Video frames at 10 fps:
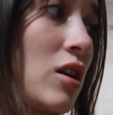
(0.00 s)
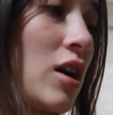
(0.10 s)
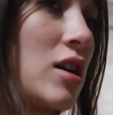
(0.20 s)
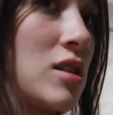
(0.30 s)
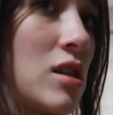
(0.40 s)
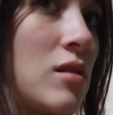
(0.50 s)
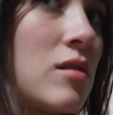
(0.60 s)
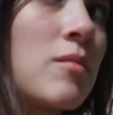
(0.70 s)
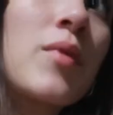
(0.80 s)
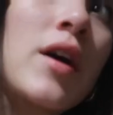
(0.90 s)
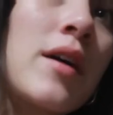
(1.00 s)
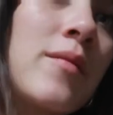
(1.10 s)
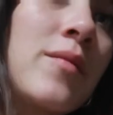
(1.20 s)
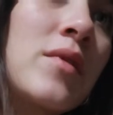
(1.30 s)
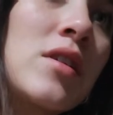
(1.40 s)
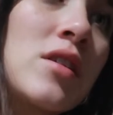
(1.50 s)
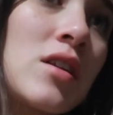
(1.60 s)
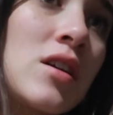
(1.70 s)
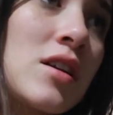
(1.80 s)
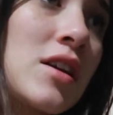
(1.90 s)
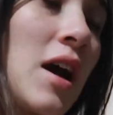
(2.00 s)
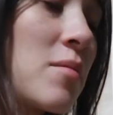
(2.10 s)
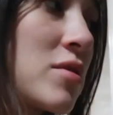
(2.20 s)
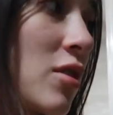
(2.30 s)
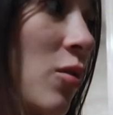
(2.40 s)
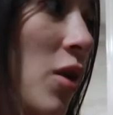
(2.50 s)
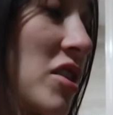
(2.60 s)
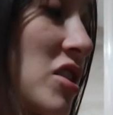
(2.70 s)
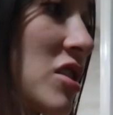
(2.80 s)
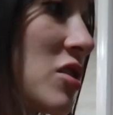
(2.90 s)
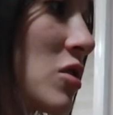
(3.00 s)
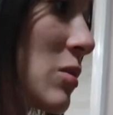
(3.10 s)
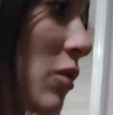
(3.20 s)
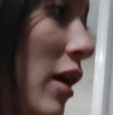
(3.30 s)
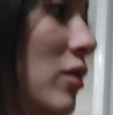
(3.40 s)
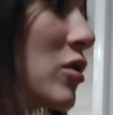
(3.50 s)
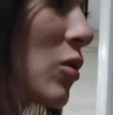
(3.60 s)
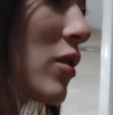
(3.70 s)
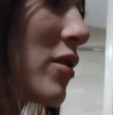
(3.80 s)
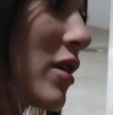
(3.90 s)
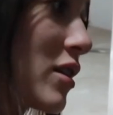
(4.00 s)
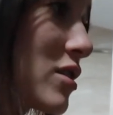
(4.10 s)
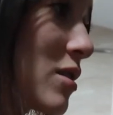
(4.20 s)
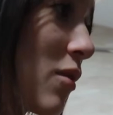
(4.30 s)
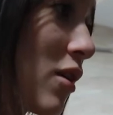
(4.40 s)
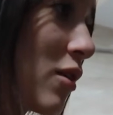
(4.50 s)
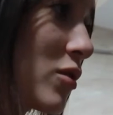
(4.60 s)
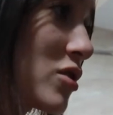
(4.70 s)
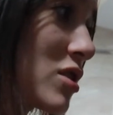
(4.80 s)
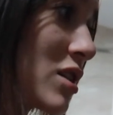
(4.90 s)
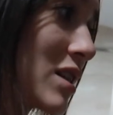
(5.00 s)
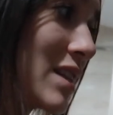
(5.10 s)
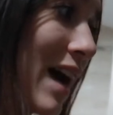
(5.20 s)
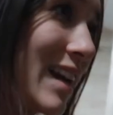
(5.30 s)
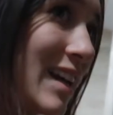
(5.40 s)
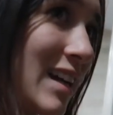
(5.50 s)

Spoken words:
crazy. But yep, so we'll actually get to do some more outdoor things tomorrow, which is exciting.